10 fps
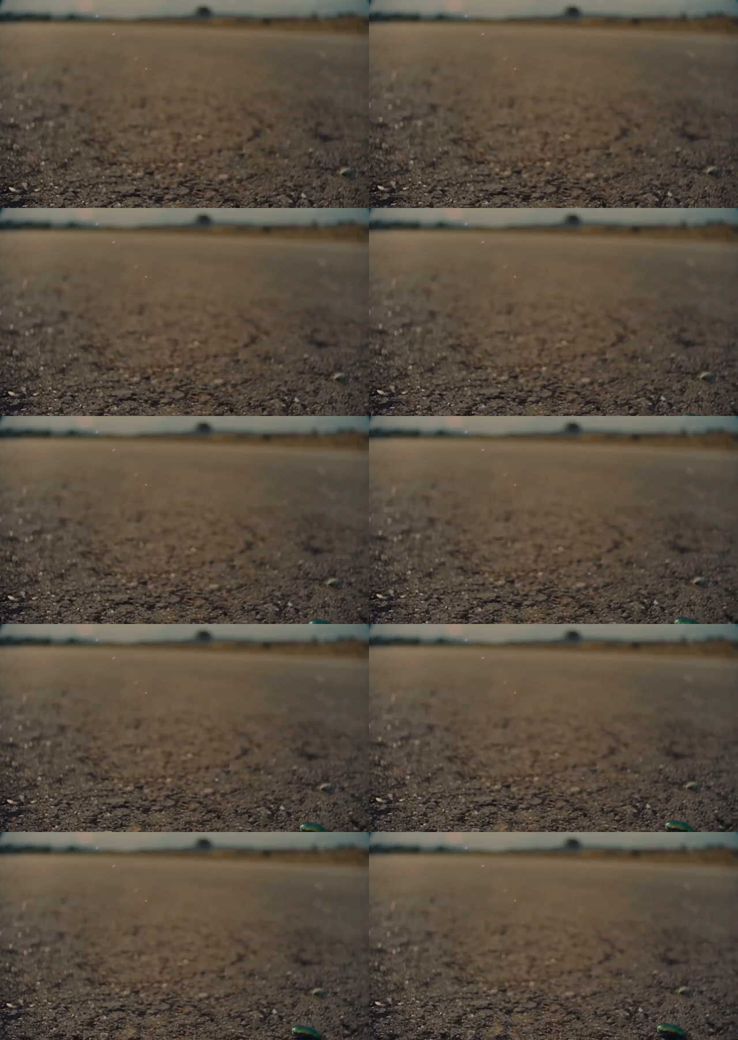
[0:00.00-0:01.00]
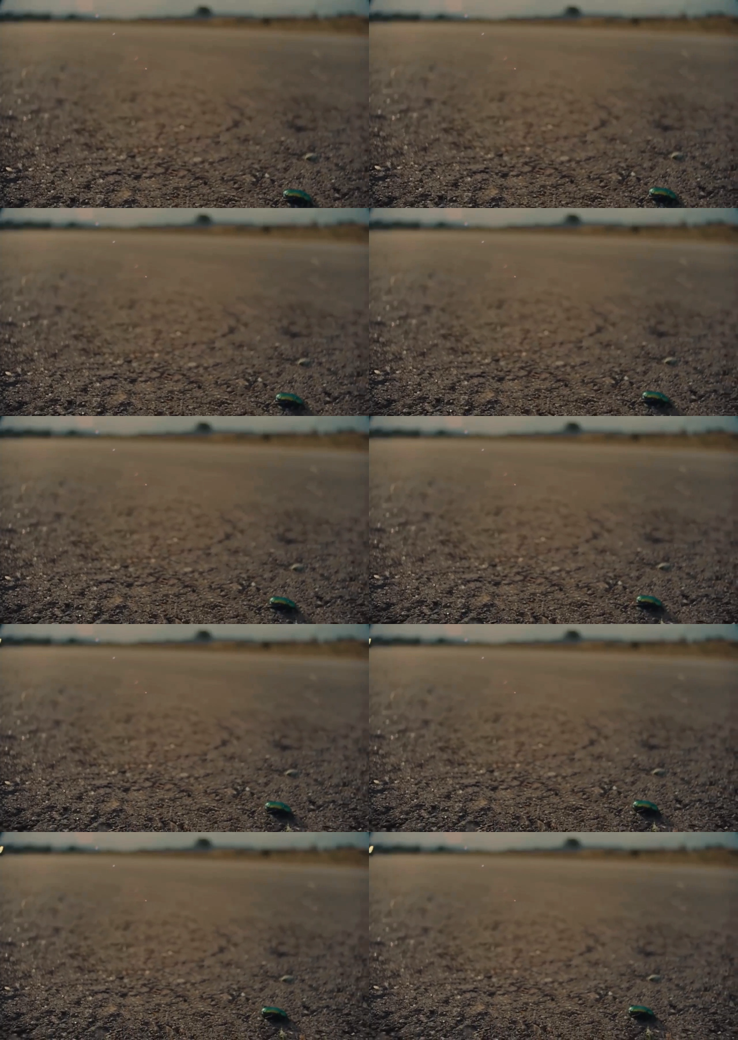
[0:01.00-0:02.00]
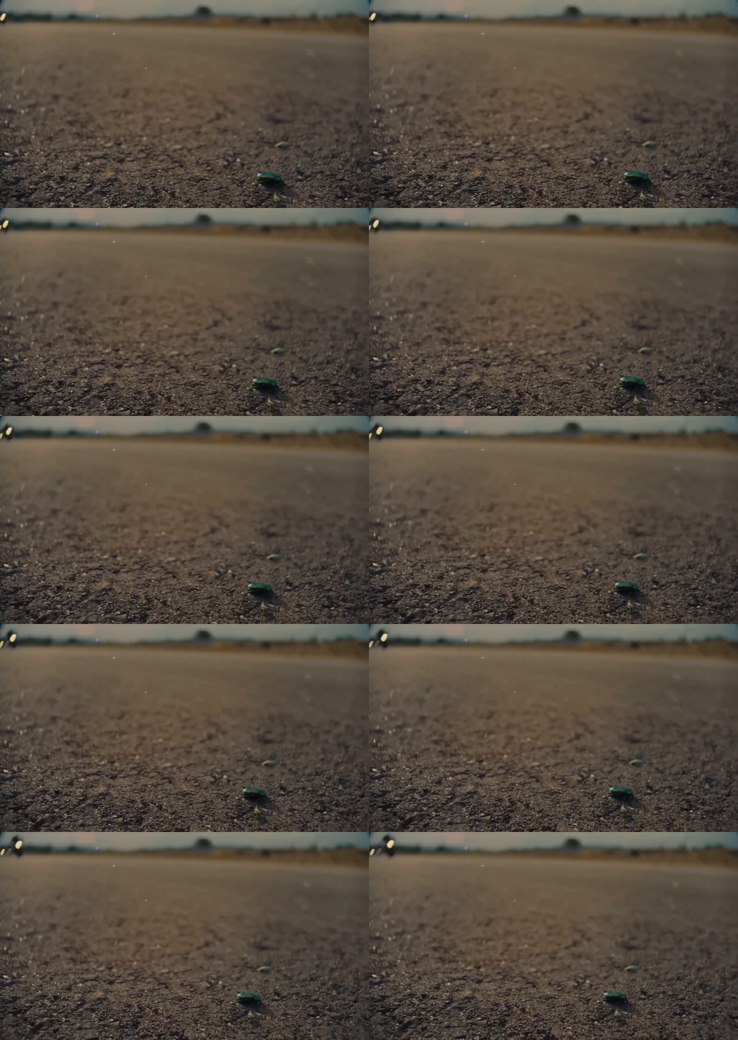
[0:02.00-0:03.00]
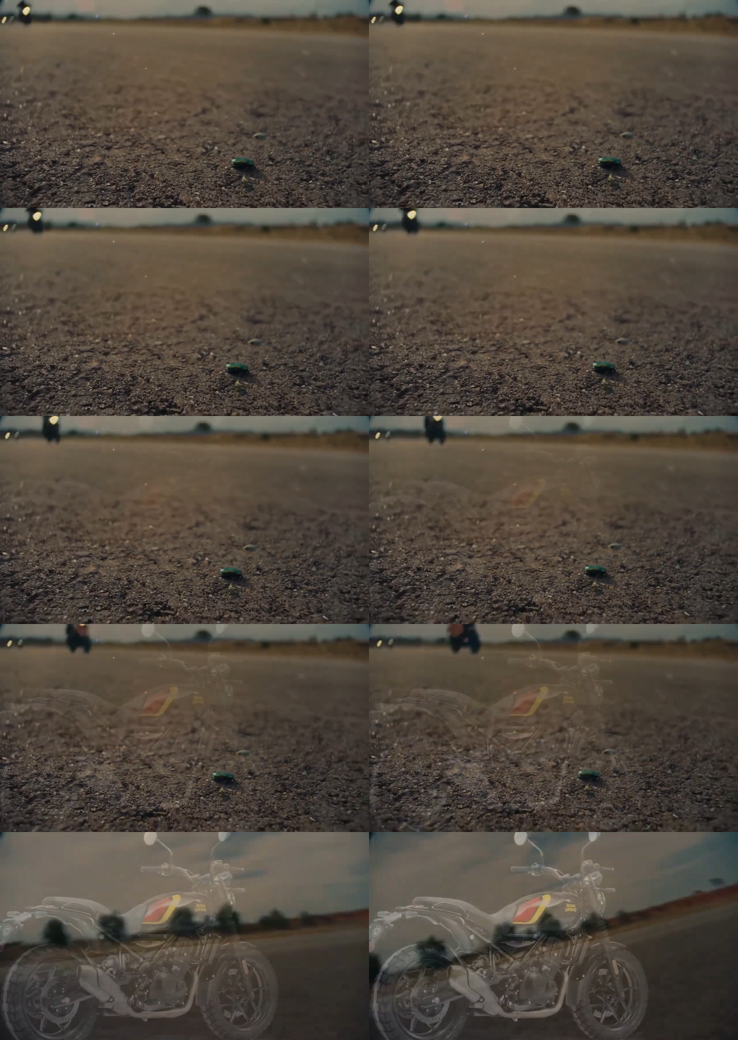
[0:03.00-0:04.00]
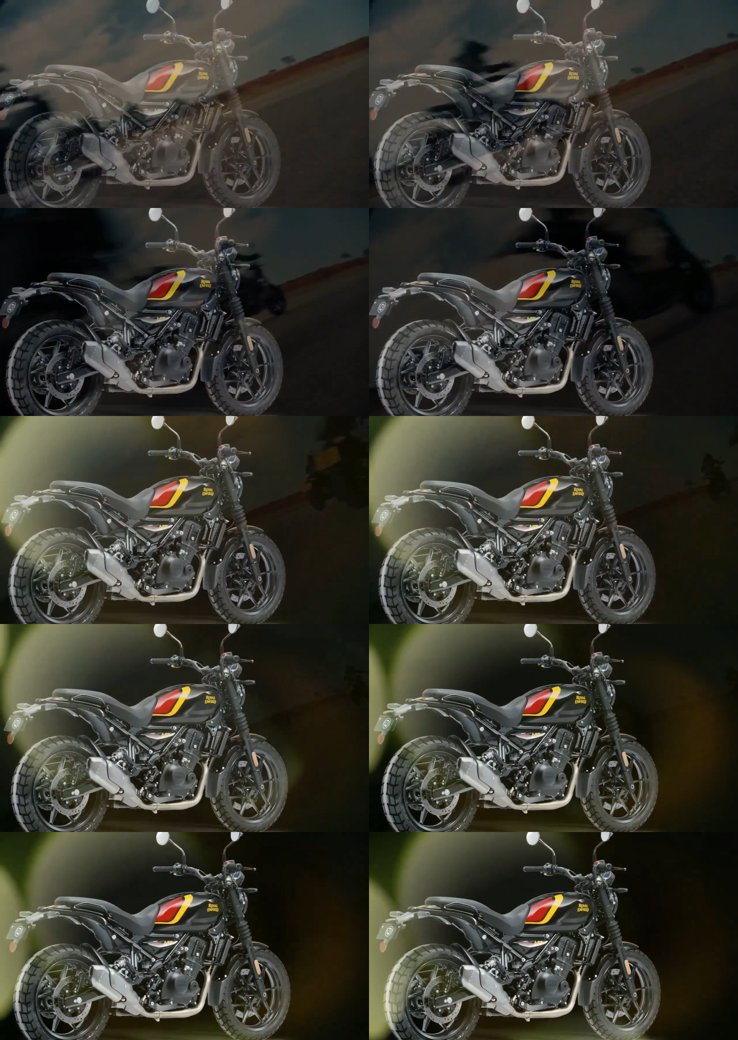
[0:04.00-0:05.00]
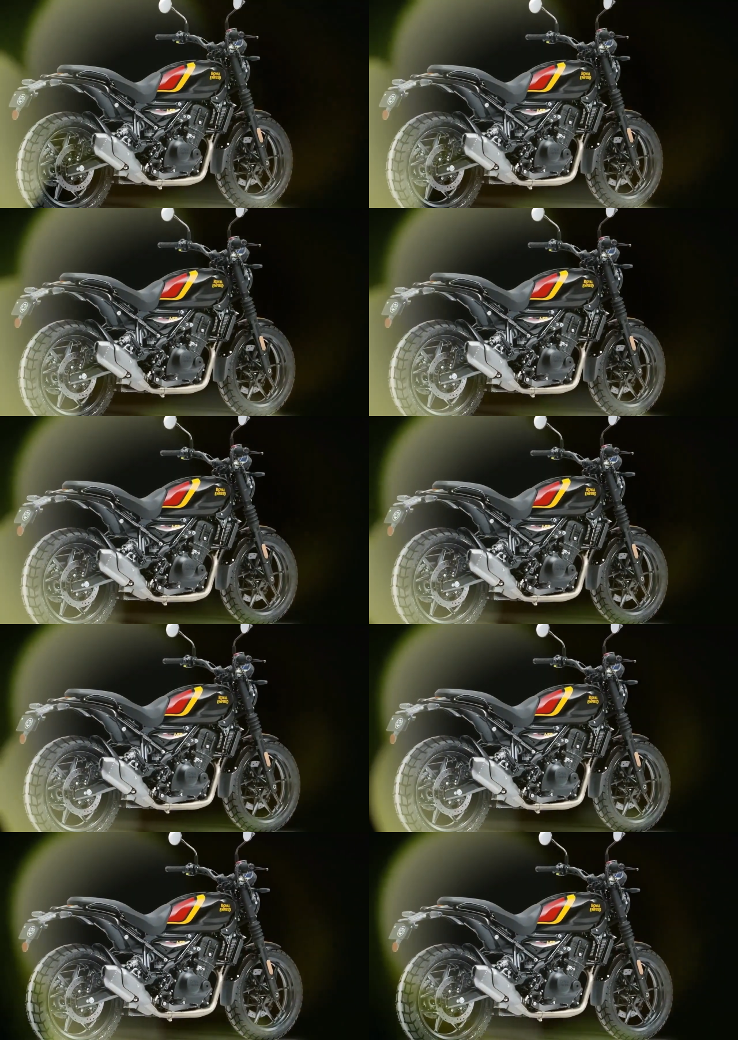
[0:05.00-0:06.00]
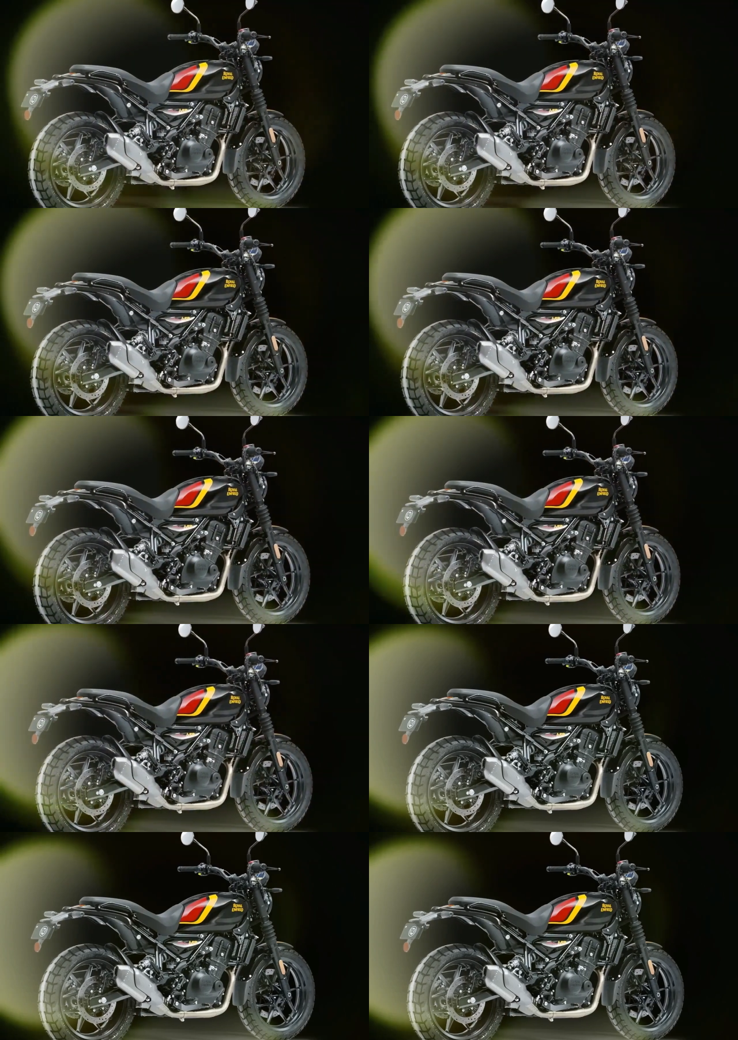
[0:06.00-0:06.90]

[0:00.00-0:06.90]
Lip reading: No face is visible, so there are no lips to read.